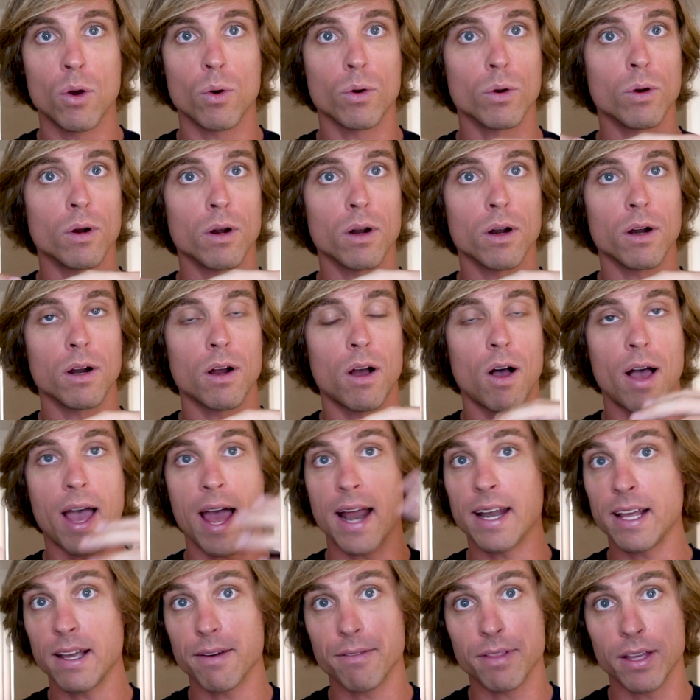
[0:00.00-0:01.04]
or
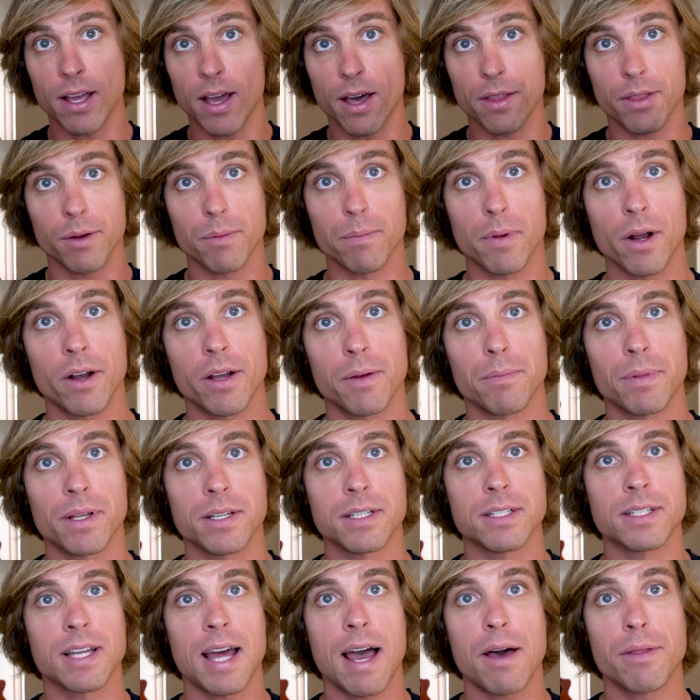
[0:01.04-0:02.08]
any of the other
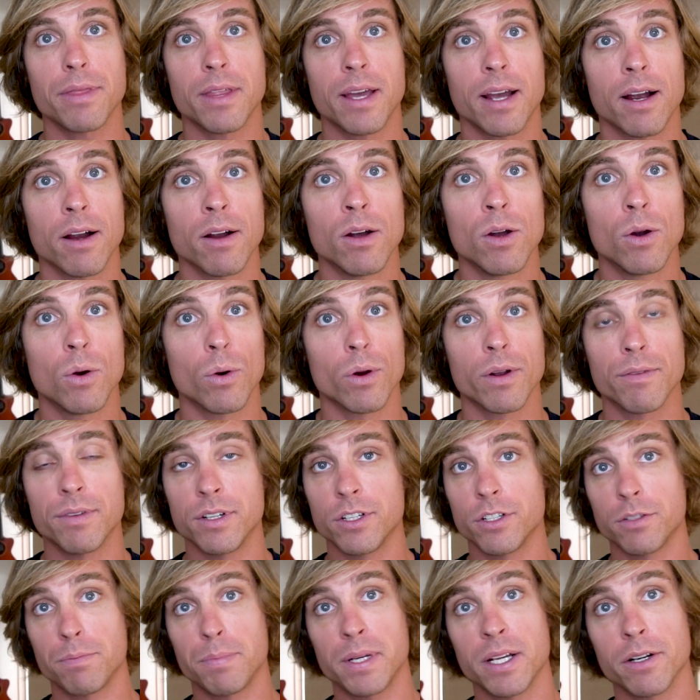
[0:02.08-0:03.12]
marketplaces out there, or even
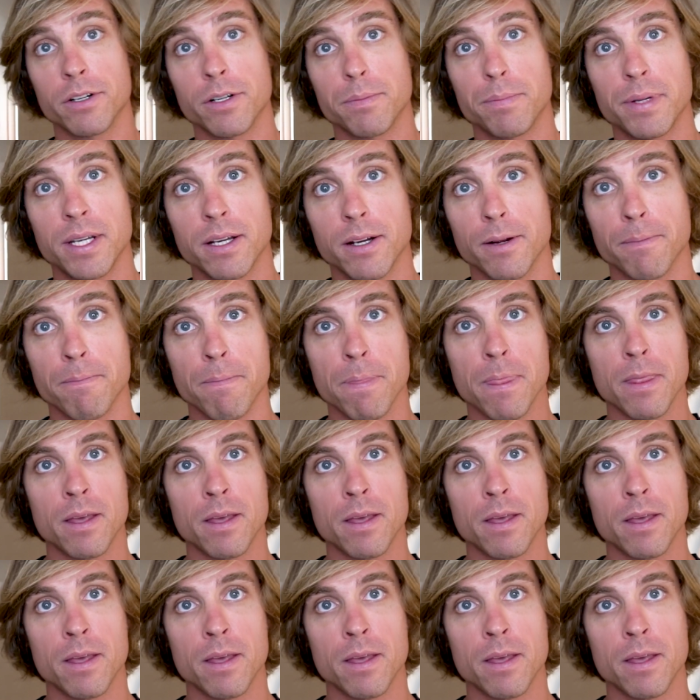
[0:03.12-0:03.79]
just peer-to-peer.